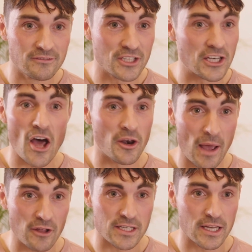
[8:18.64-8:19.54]
to learn
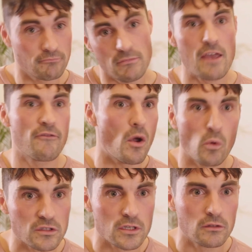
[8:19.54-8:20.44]
about it if I
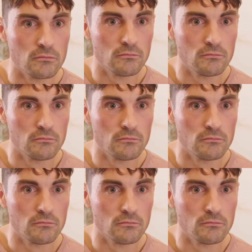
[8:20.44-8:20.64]
want to.